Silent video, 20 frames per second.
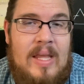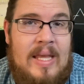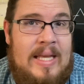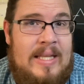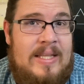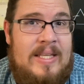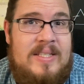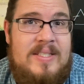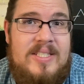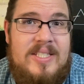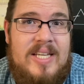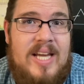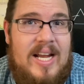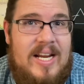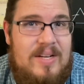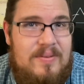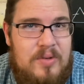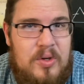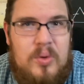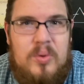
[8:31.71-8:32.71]
And then to
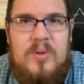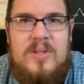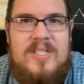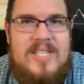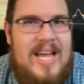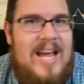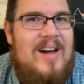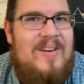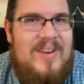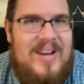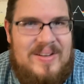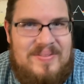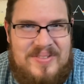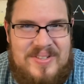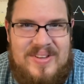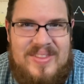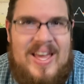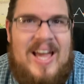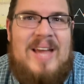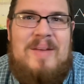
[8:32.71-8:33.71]
kind of cool down
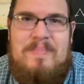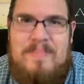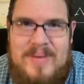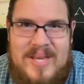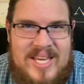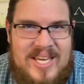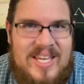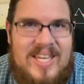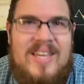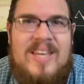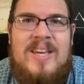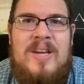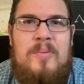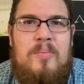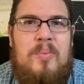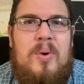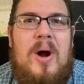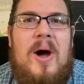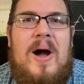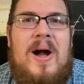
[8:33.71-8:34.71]
after that big
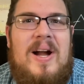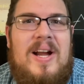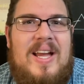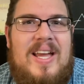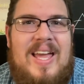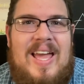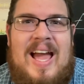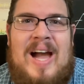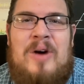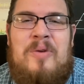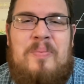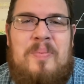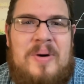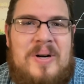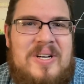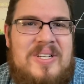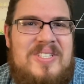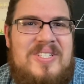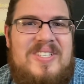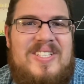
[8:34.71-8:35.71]
prog
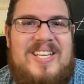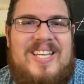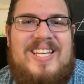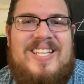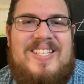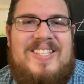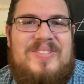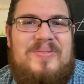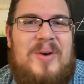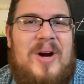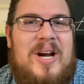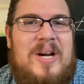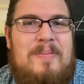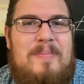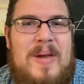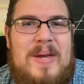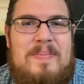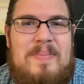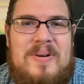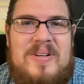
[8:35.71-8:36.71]
outburst is Rock,
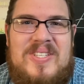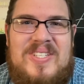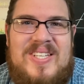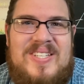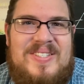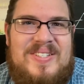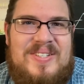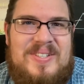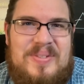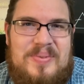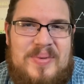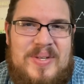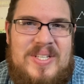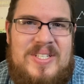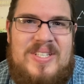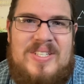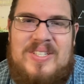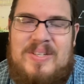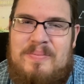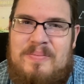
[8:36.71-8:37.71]
Paper, Scissors,
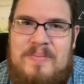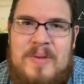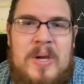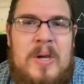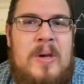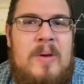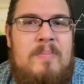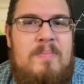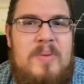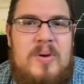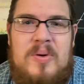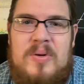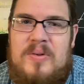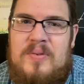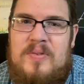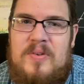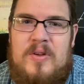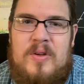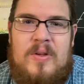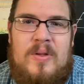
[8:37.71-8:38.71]
which is a
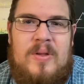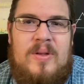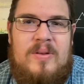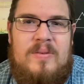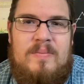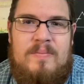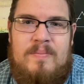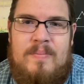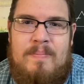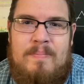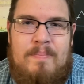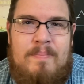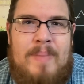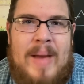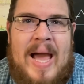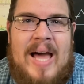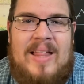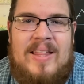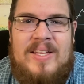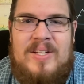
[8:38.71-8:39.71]
beautiful
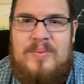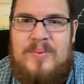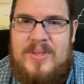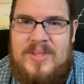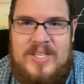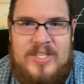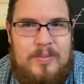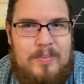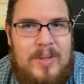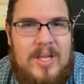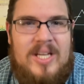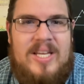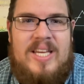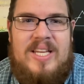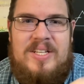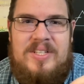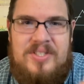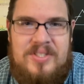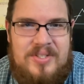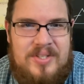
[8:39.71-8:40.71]
ballad with these
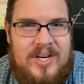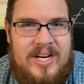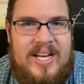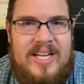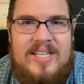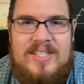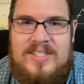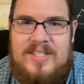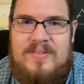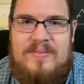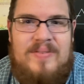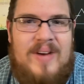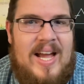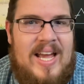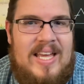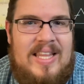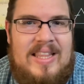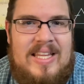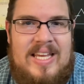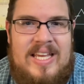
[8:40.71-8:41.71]
plucking strings and
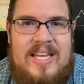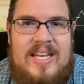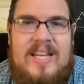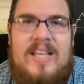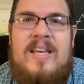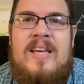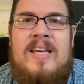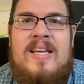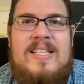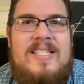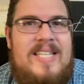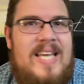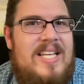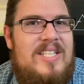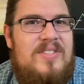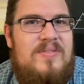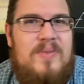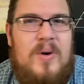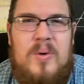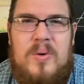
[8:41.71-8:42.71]
violin.
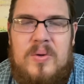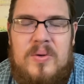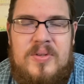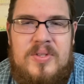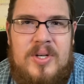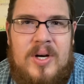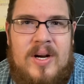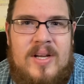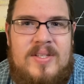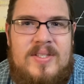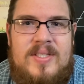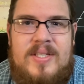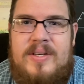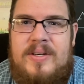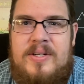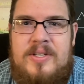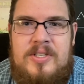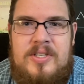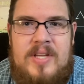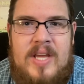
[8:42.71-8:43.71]
Ted's vocals are on
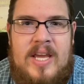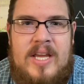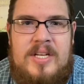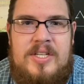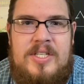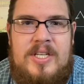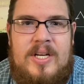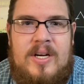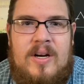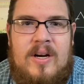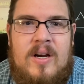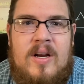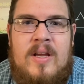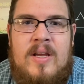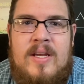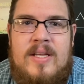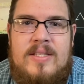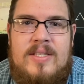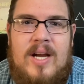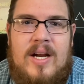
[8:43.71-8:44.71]
center stage here,
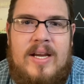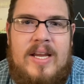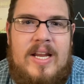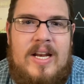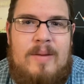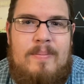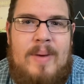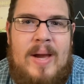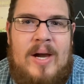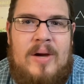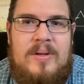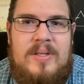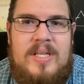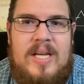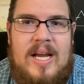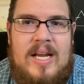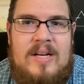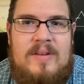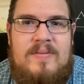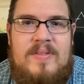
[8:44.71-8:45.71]
talking about
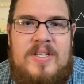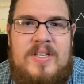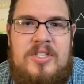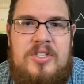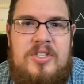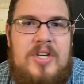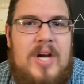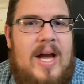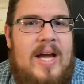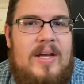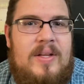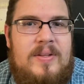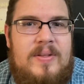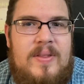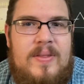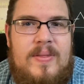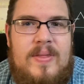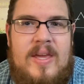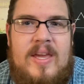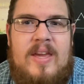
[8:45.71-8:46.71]
kind of this child
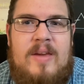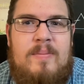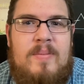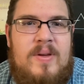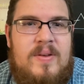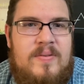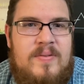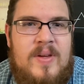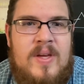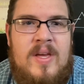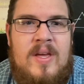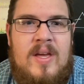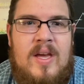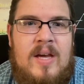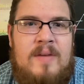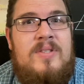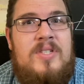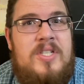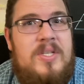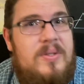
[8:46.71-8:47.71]
theme of
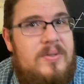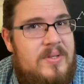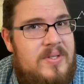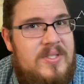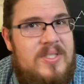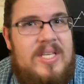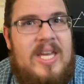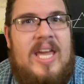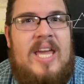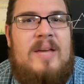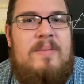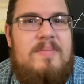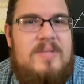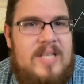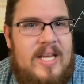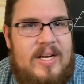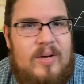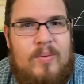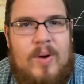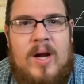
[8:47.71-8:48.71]
children's games
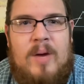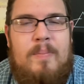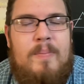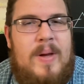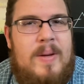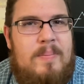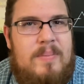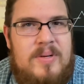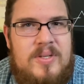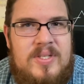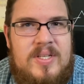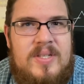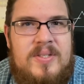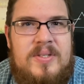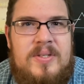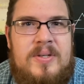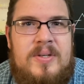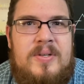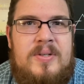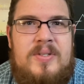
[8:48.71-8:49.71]
like Rock, Paper,
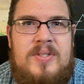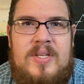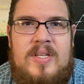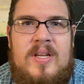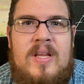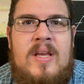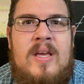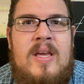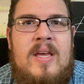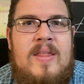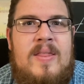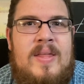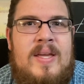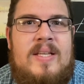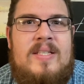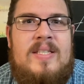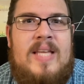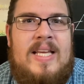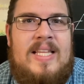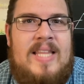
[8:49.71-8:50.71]
Scissors and
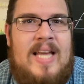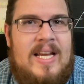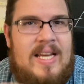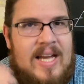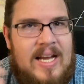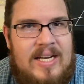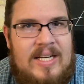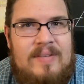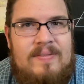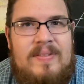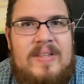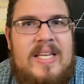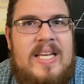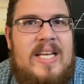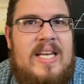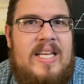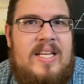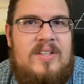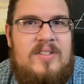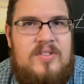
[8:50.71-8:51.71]
things like that, kind of
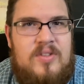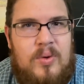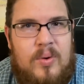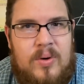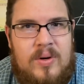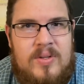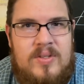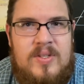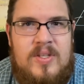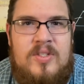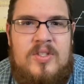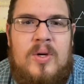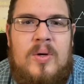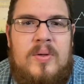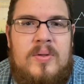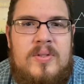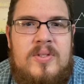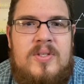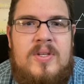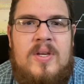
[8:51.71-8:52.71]
leading towards
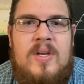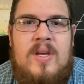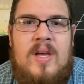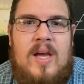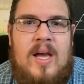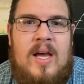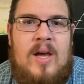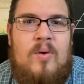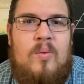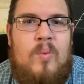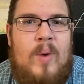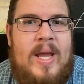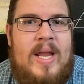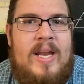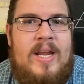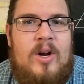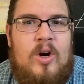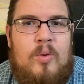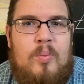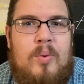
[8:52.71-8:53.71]
adult
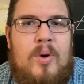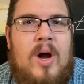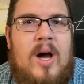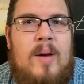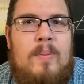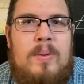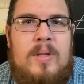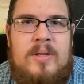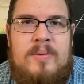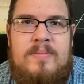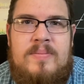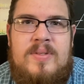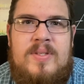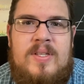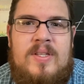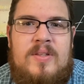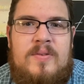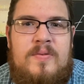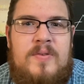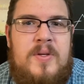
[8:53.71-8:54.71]
weightier problems
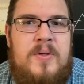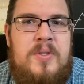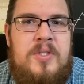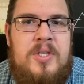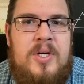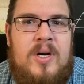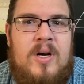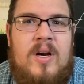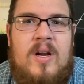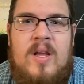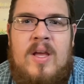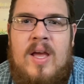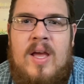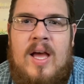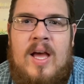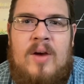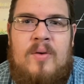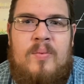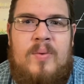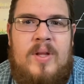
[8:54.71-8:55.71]
in the future.
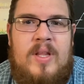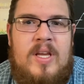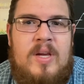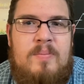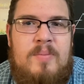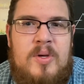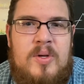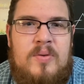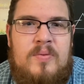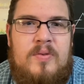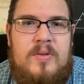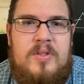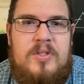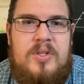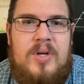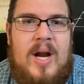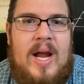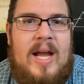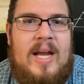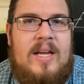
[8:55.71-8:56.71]
Really a beautiful
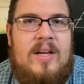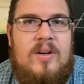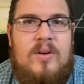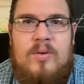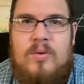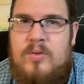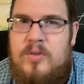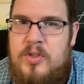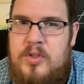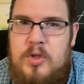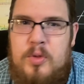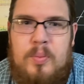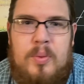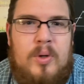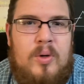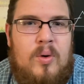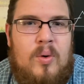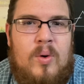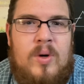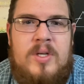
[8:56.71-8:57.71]
track, a super
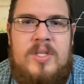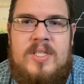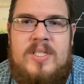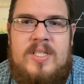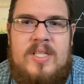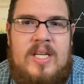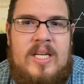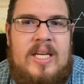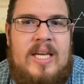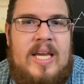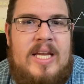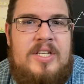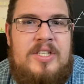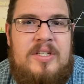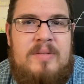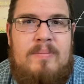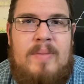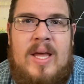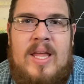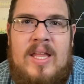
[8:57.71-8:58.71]
gorgeous and
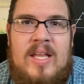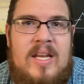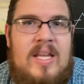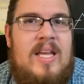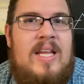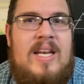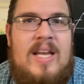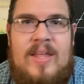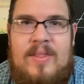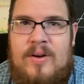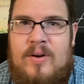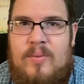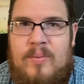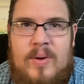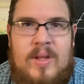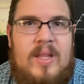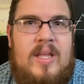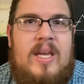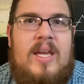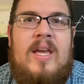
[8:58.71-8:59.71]
engaging melody, another
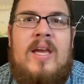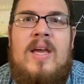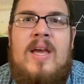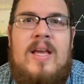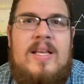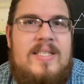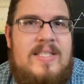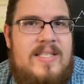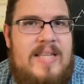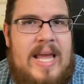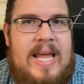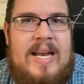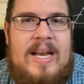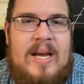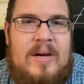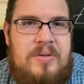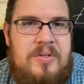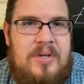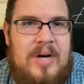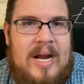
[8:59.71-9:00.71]
really
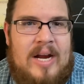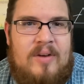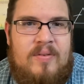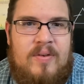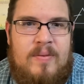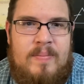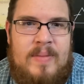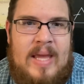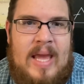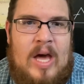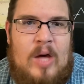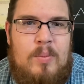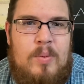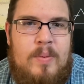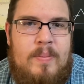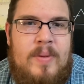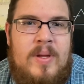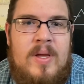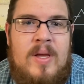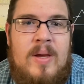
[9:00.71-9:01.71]
standout track from the
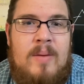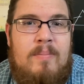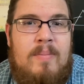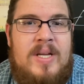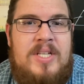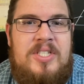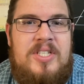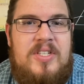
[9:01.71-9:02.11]
album. Much